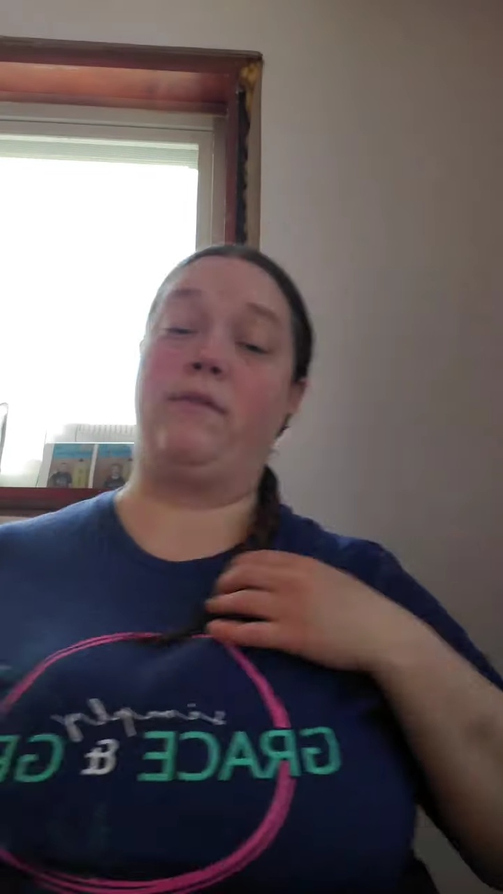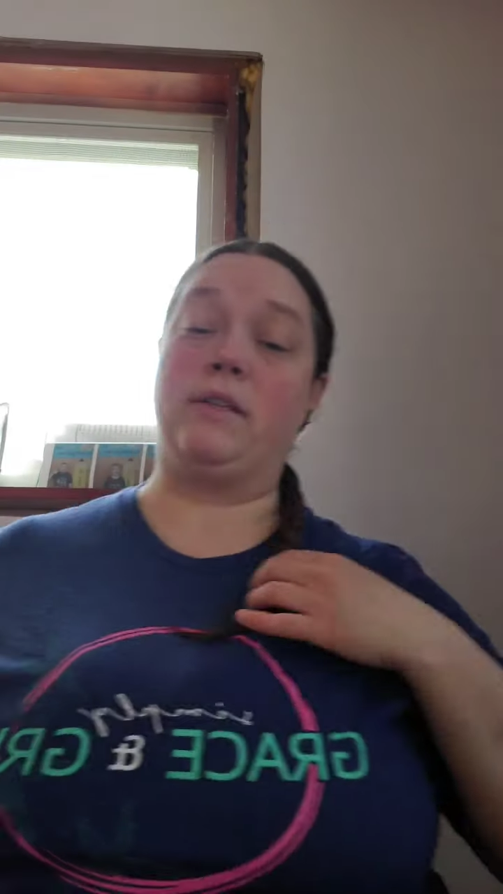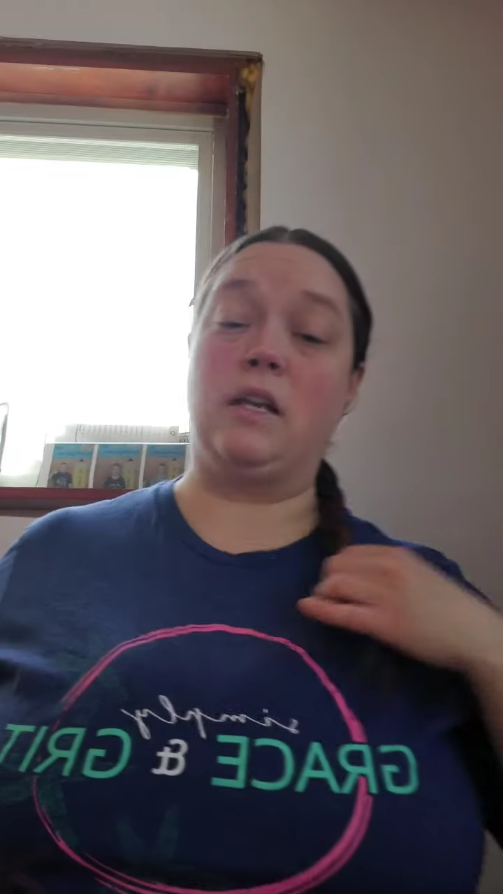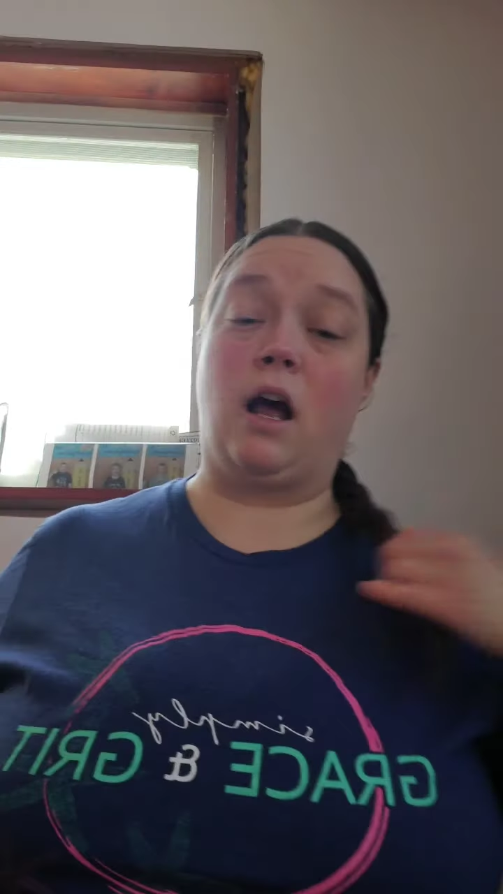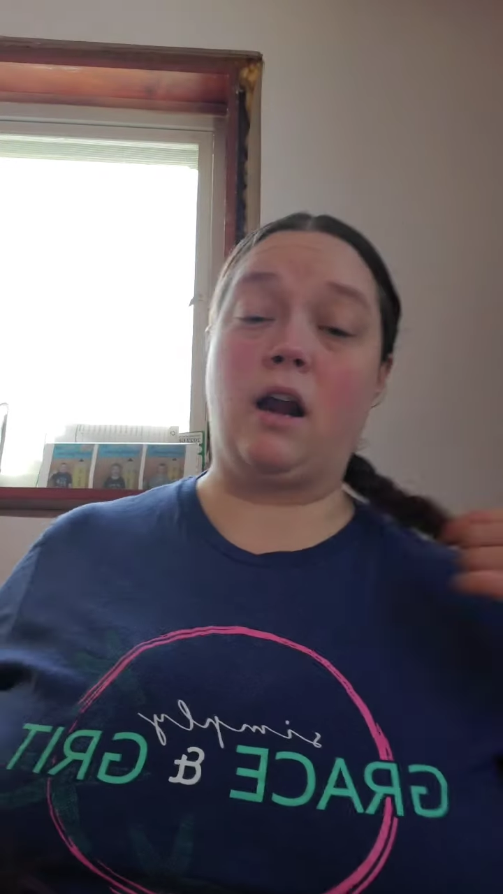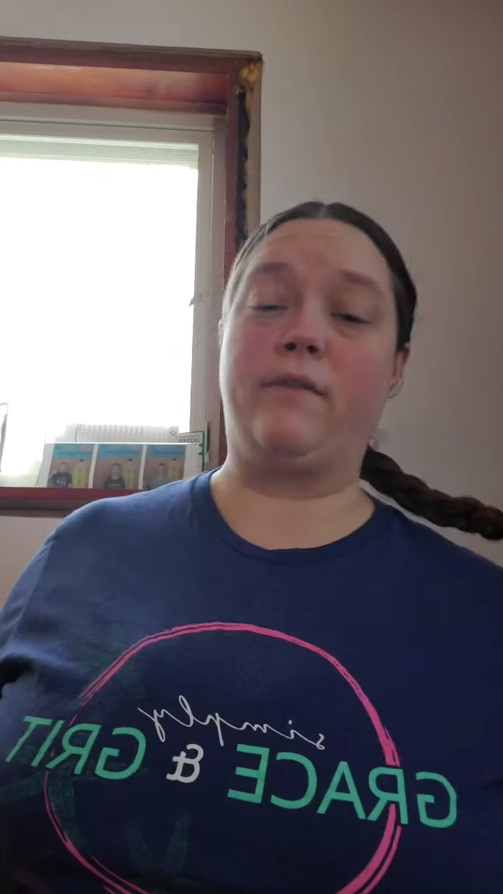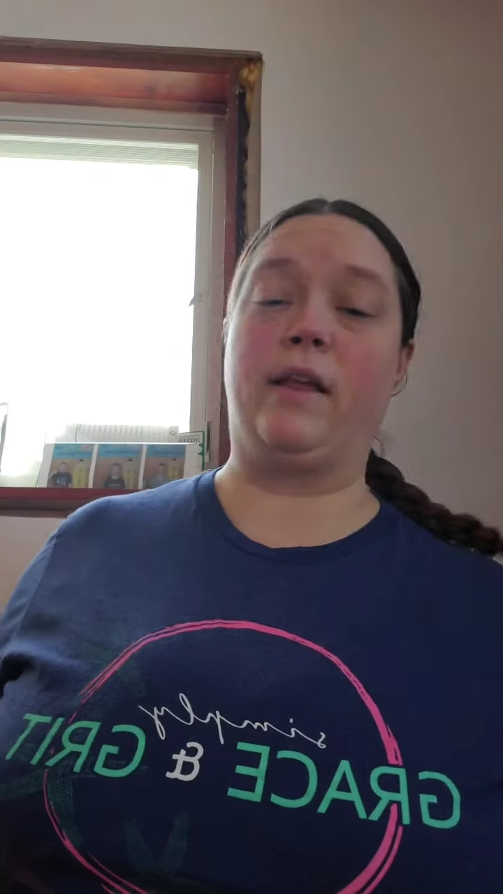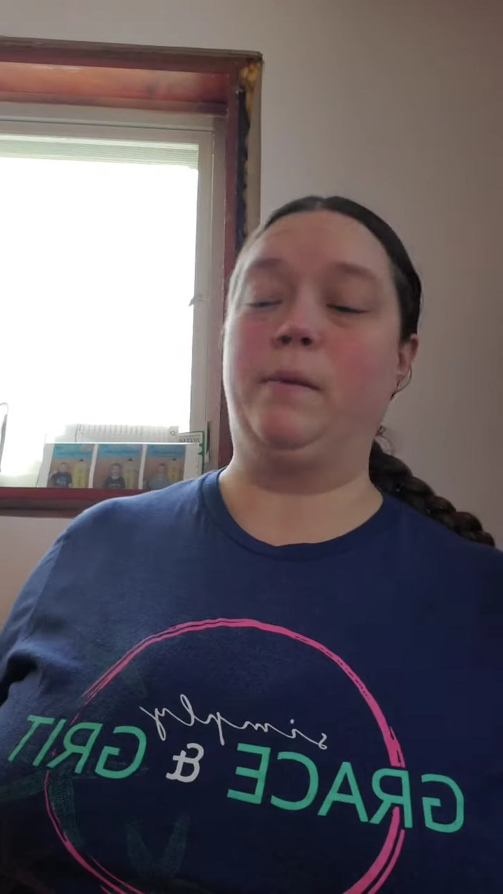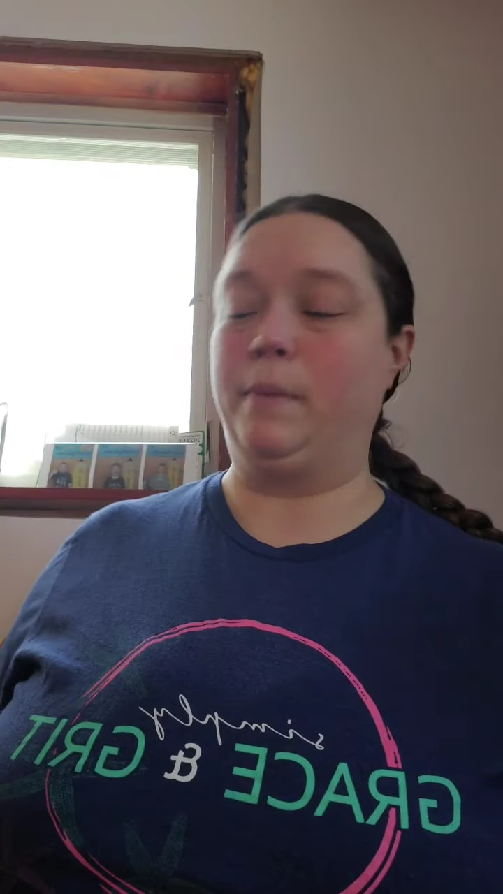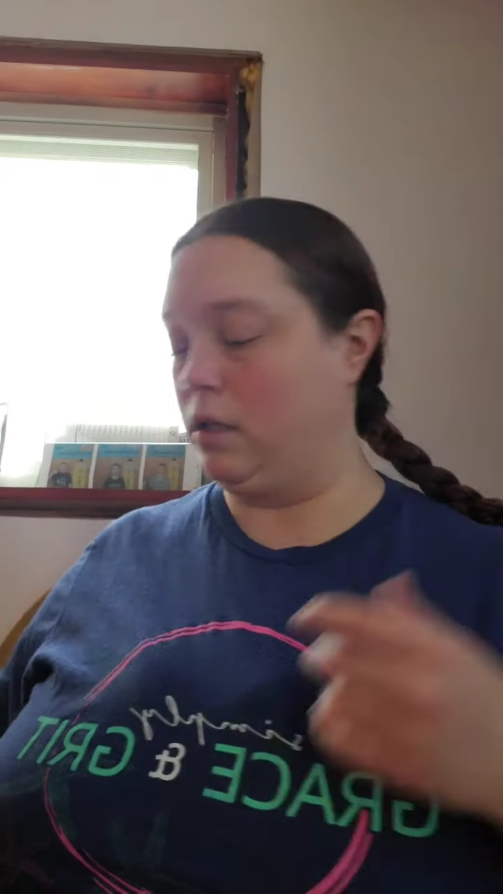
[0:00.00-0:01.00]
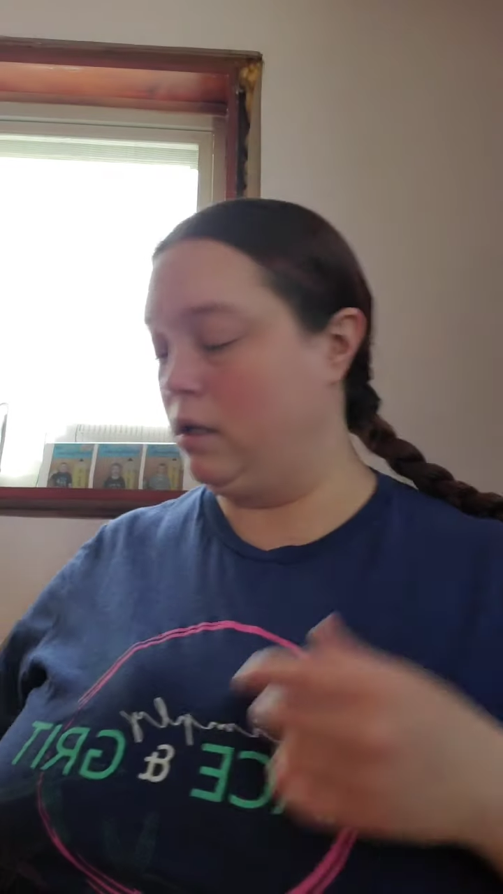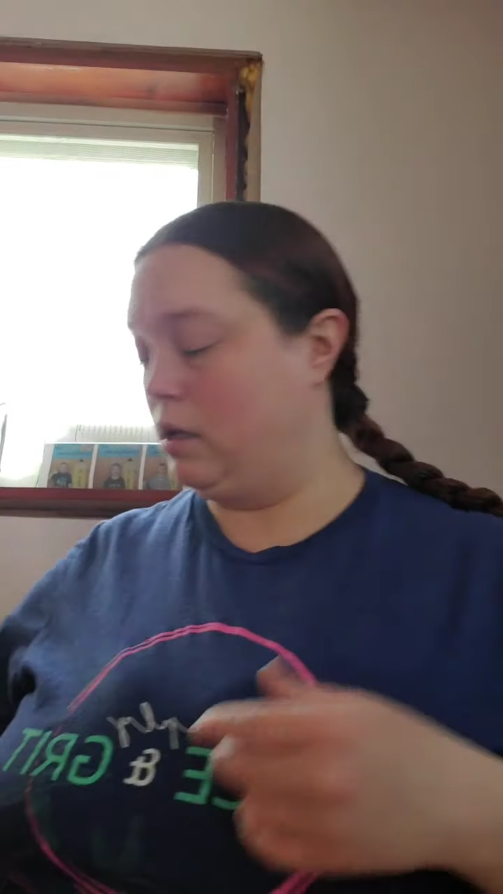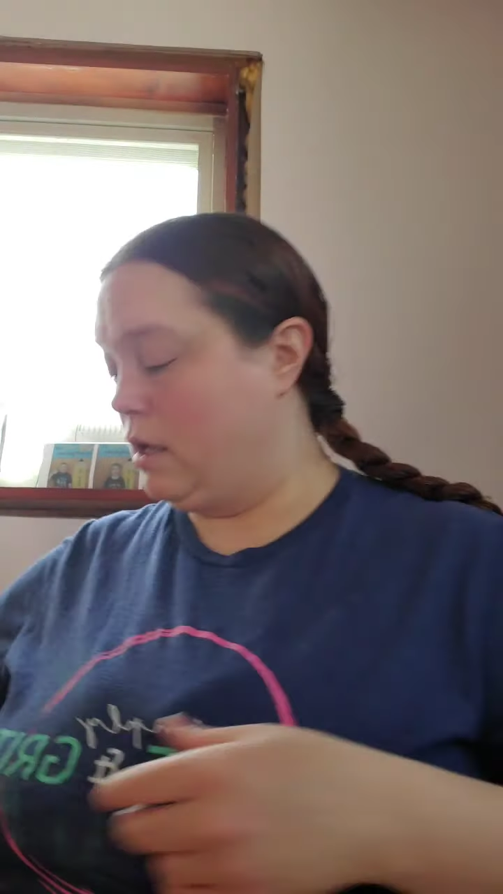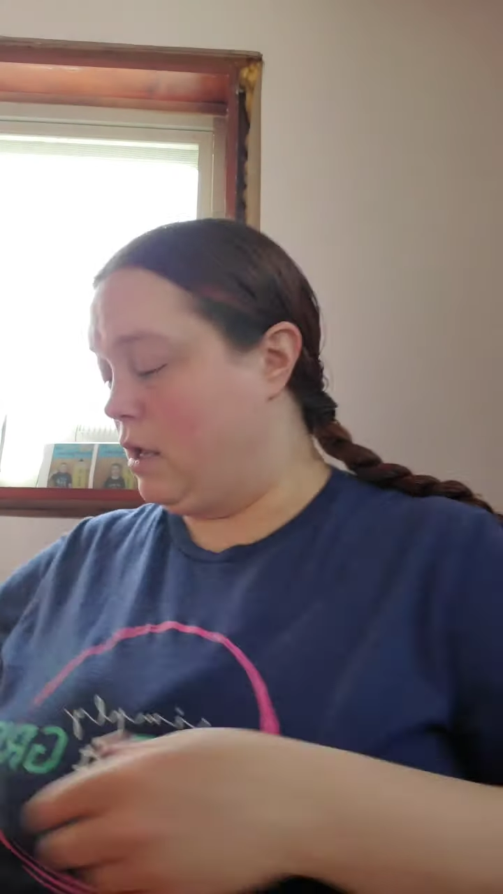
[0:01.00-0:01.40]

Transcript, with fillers: it's not available,